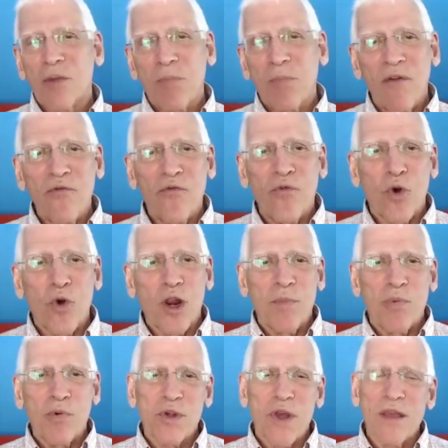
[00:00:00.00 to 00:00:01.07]
above
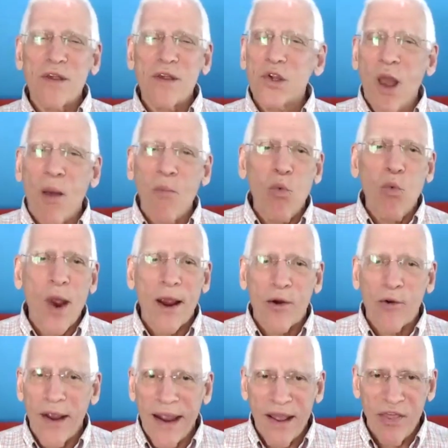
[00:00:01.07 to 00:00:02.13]
40%,
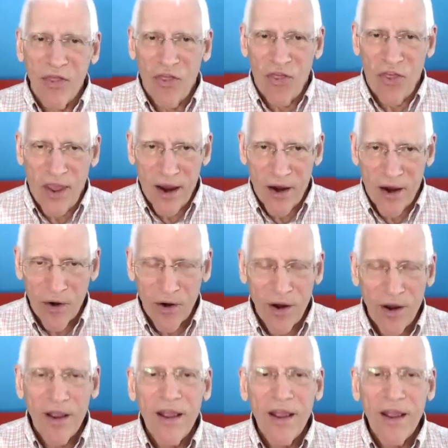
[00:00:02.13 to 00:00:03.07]
somewhere in there,